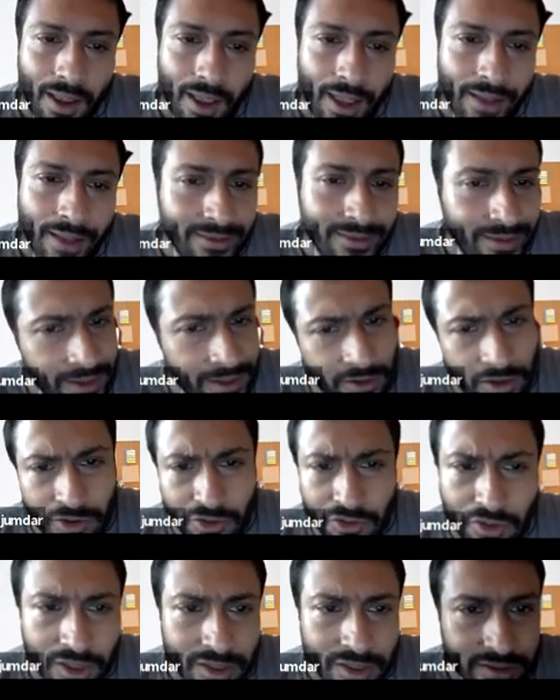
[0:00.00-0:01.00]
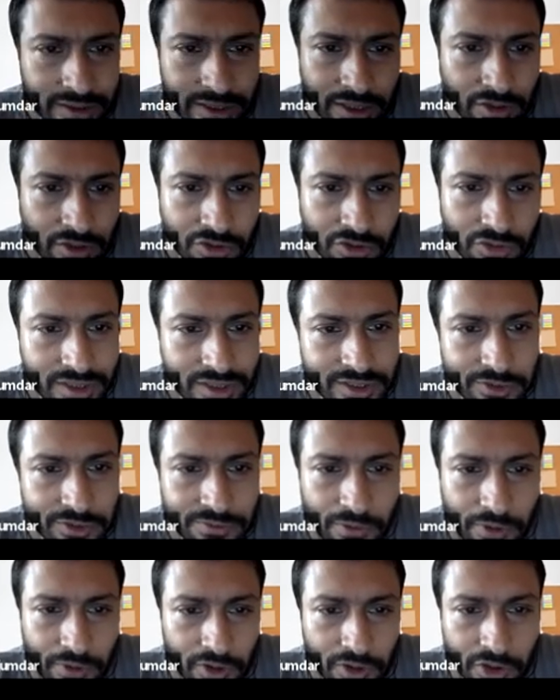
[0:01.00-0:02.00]
and then on one then onwards you
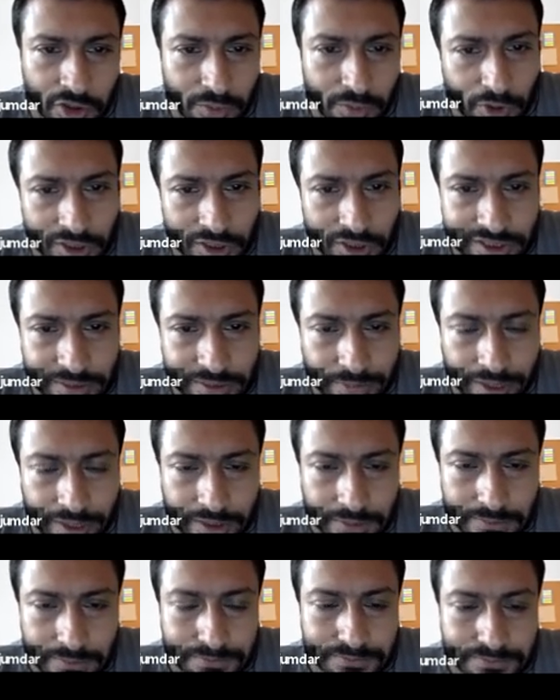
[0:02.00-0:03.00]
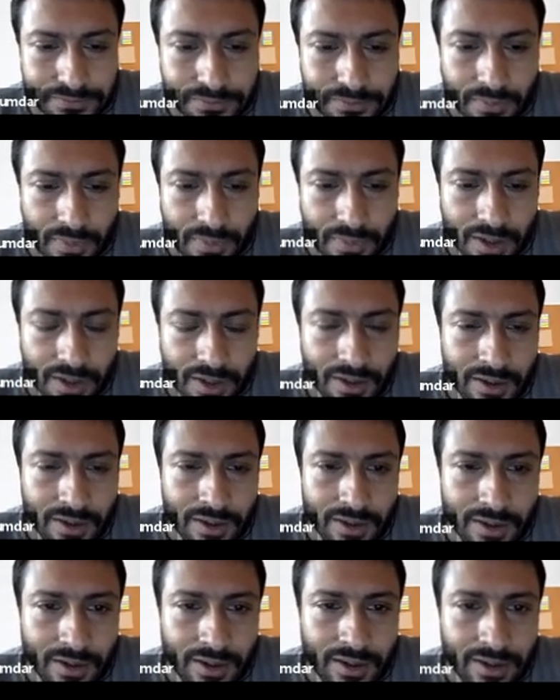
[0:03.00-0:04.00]
follow your policy pipe
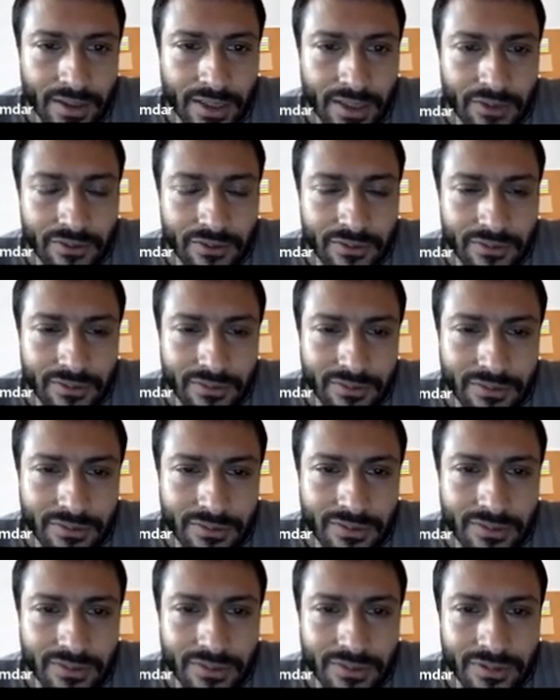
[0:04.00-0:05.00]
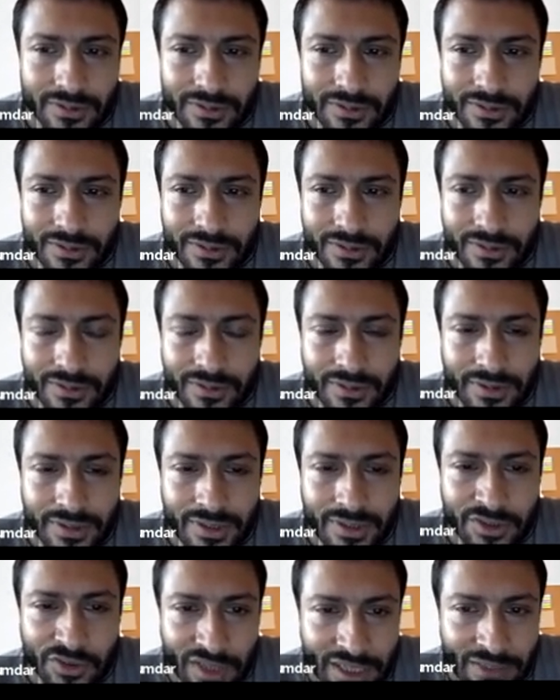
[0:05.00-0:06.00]
now,
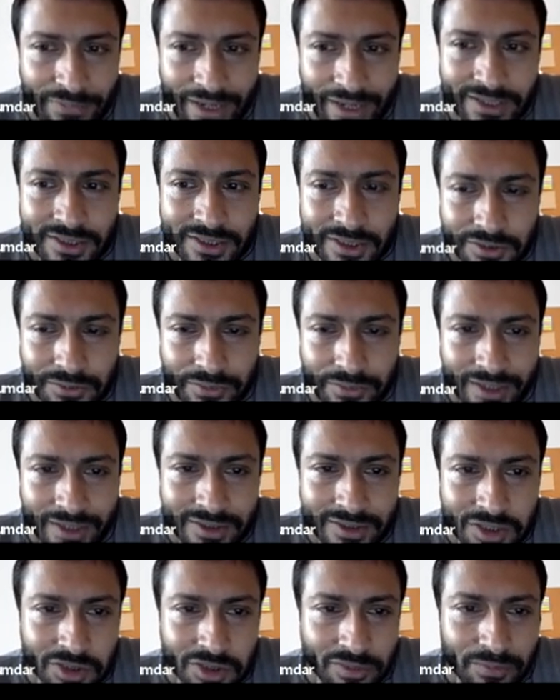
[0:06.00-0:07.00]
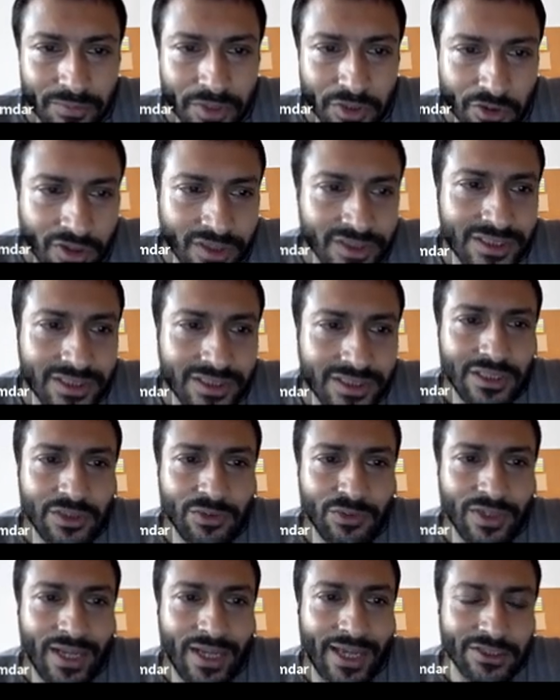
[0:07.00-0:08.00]
this only makes, makes sure because
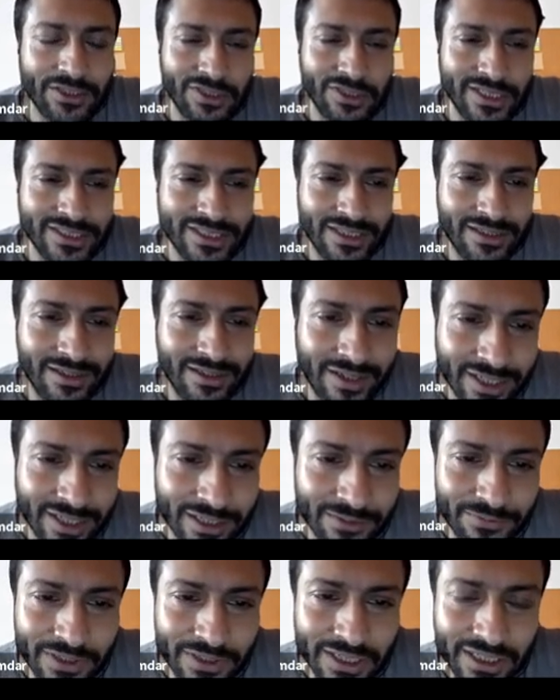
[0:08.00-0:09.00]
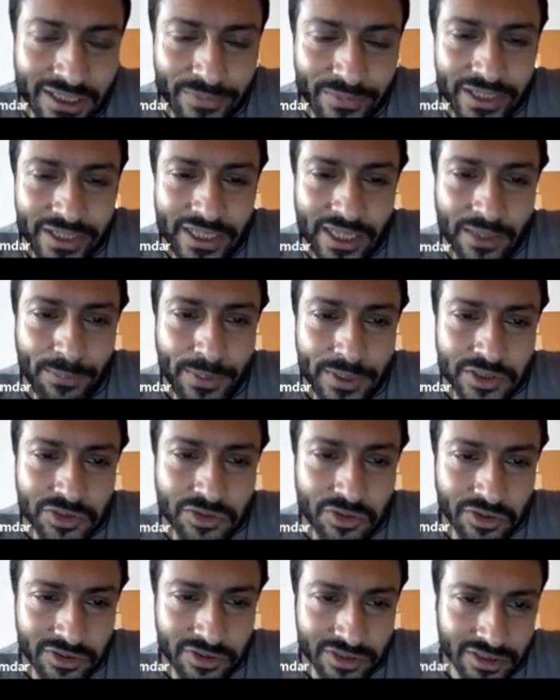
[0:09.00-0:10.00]
you will actually generate infinitely many
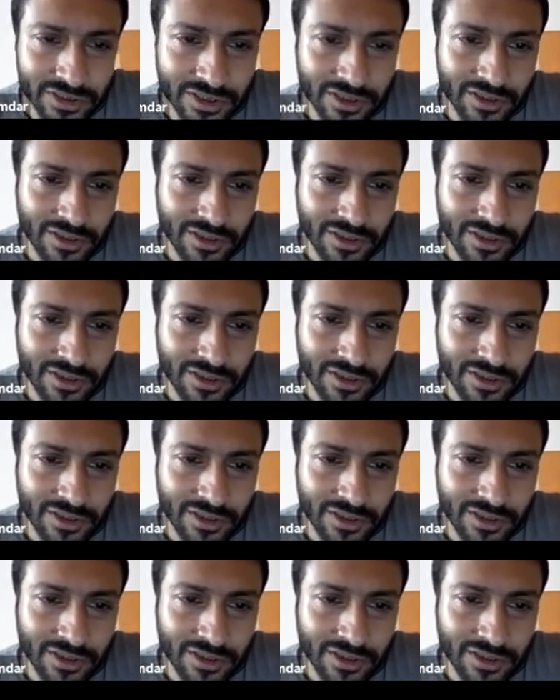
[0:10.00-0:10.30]
episodes,